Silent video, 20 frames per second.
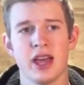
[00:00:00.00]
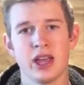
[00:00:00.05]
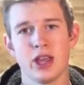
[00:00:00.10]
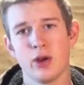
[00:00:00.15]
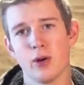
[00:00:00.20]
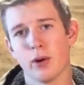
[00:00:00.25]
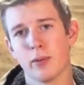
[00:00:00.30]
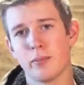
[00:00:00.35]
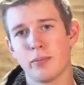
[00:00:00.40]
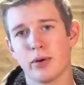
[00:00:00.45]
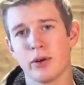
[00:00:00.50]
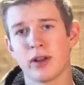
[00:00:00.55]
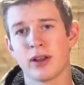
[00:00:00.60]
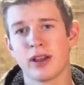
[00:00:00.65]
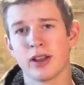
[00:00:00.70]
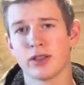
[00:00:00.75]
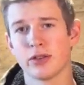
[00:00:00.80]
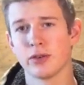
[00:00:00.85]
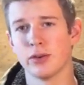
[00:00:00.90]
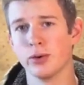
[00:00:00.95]
you are putting
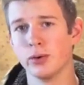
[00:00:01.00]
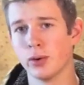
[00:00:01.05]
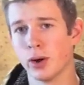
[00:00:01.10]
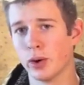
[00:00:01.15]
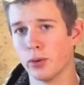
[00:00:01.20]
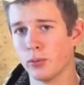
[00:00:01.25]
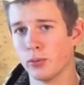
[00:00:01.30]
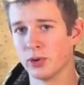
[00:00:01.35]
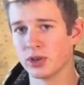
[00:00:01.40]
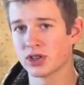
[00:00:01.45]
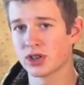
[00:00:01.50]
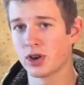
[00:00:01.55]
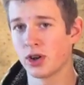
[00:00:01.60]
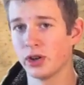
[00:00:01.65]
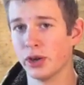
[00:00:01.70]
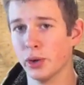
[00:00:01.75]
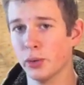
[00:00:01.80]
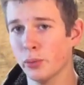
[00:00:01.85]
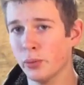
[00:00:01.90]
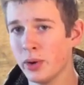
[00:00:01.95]
it through what's
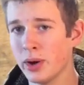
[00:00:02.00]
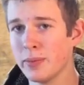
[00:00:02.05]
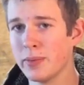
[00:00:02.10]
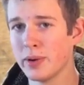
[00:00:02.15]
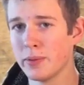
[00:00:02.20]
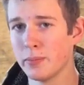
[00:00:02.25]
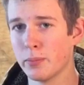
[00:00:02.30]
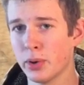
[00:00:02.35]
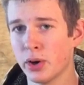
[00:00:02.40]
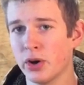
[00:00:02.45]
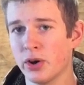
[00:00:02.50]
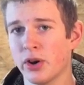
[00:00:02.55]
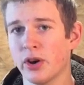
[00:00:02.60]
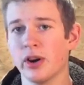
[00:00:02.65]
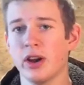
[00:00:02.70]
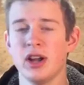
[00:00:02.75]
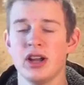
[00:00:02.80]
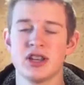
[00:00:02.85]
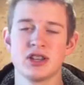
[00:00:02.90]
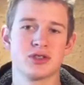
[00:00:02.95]
called a ribbon
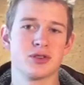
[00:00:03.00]
burner.